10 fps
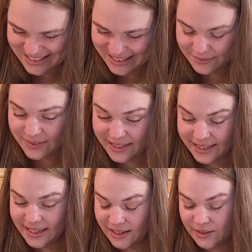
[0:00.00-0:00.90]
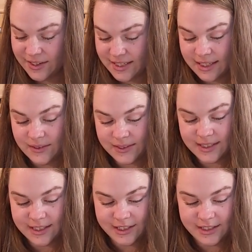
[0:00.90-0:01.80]
It honestly looks
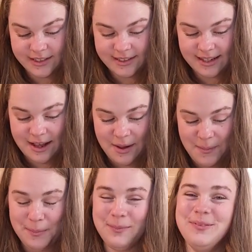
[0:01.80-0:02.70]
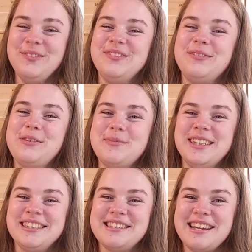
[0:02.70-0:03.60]
delicious.
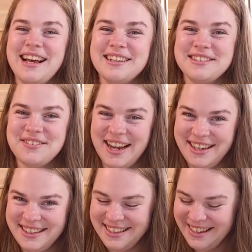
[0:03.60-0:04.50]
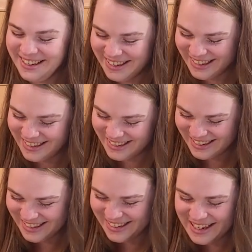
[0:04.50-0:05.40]
Forbidden snacks, right?
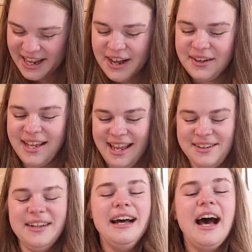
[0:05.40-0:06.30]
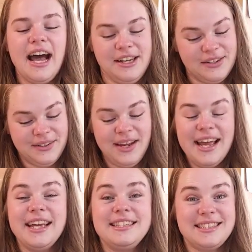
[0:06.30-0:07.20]
Okay, I know
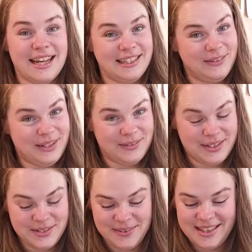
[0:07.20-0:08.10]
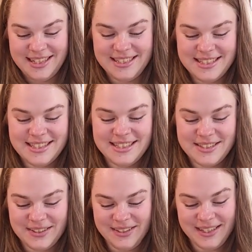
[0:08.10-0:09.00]
exactly what I want to do with this.
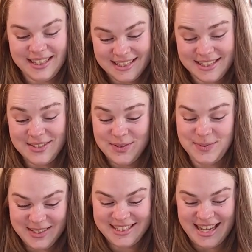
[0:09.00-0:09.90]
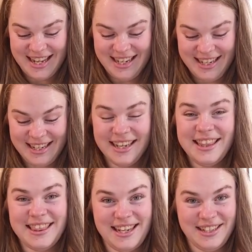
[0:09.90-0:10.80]
So this is super exciting.
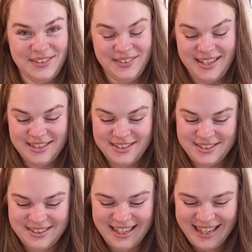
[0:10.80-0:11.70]
Thank you, Rich.